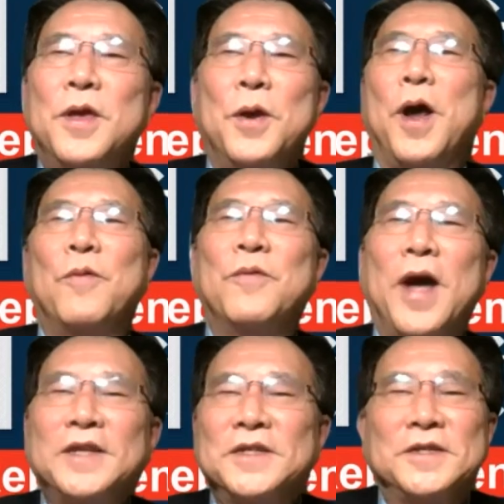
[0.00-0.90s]
you don't
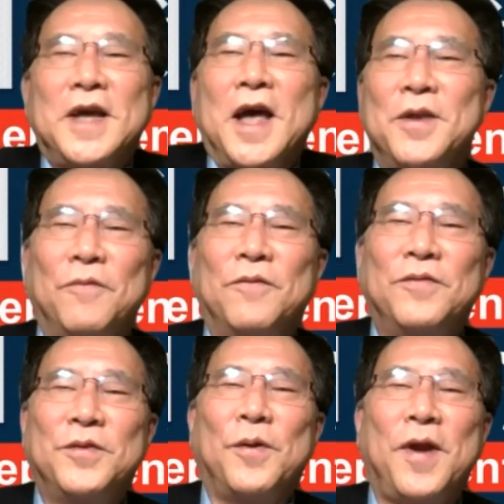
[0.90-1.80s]
exercise your
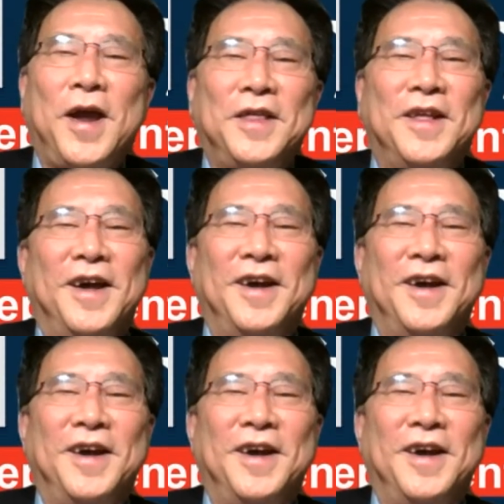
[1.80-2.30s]
your right.